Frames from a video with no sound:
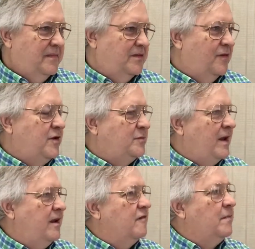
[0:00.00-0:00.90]
So if you're
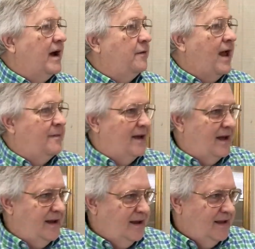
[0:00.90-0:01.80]
speaking of my
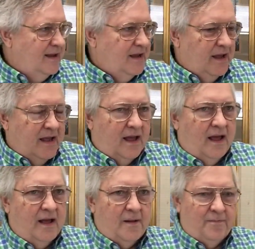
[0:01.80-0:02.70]
rabbi,
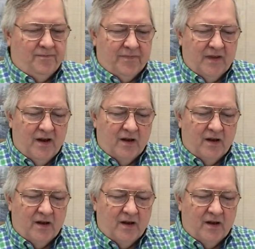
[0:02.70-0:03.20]
um, you